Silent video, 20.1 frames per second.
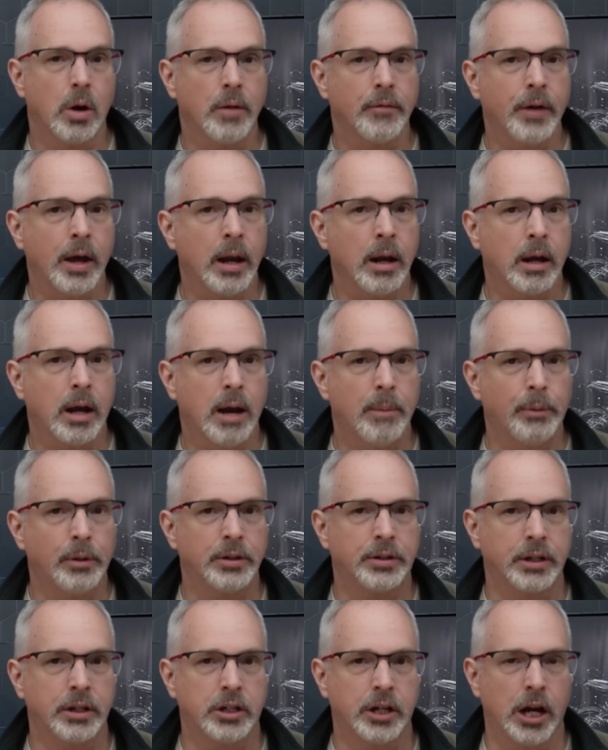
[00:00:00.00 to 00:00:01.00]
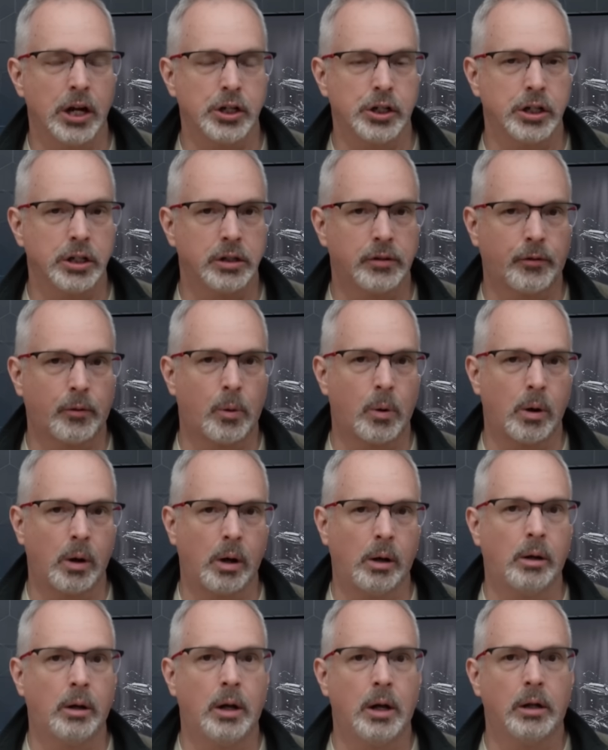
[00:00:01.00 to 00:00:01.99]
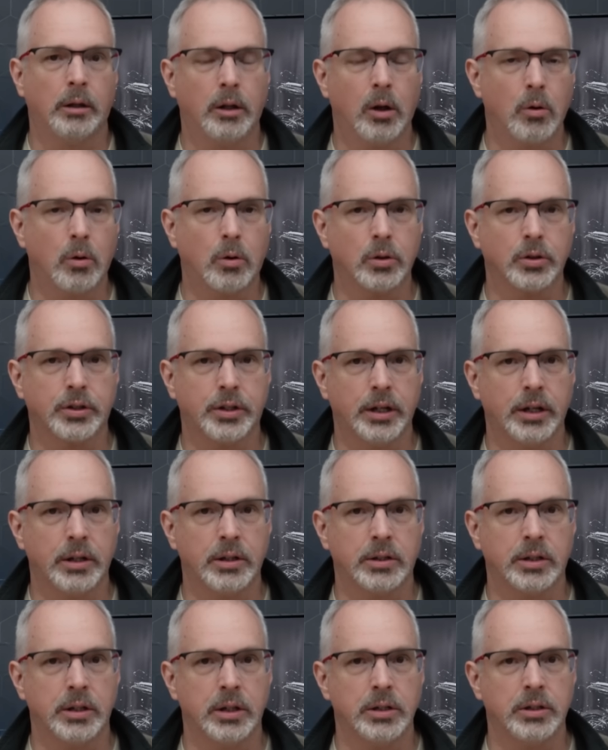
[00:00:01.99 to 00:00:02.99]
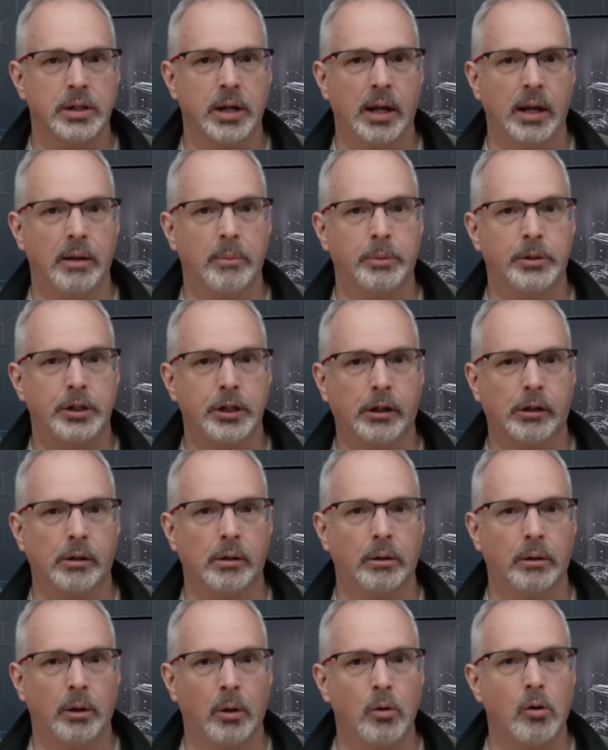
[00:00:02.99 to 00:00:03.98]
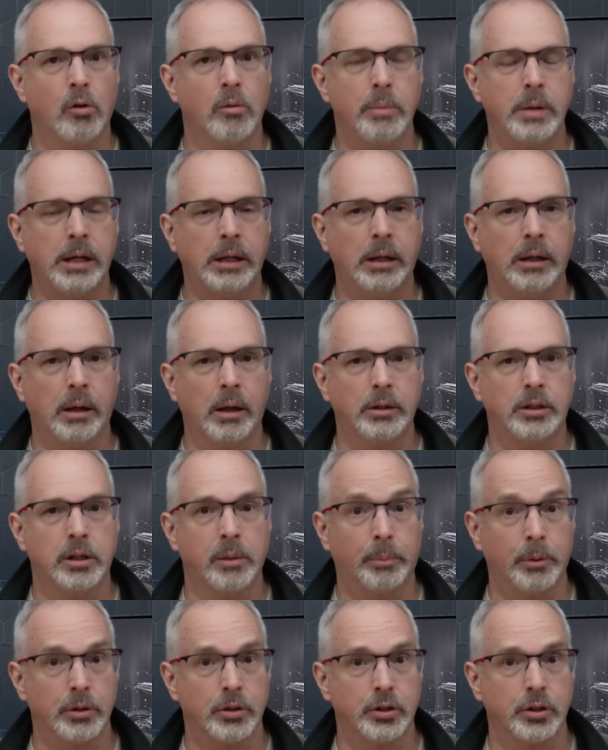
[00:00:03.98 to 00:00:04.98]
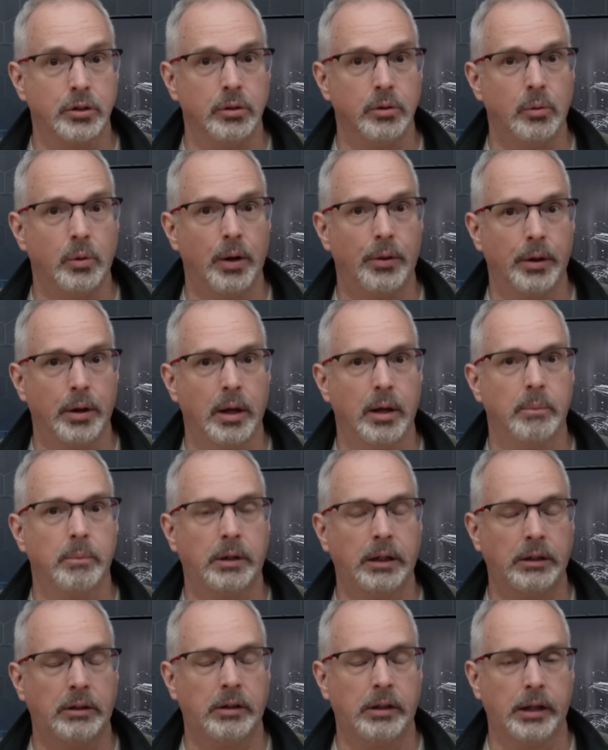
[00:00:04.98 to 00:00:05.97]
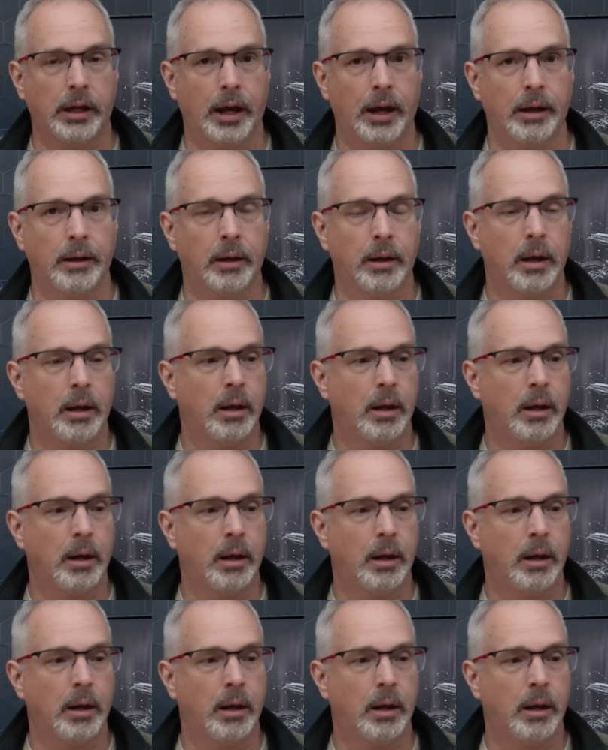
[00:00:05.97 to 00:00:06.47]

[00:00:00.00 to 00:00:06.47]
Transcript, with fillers: I've got a couple of suggestions for local citizens and in particular local media to pursue with MDTA.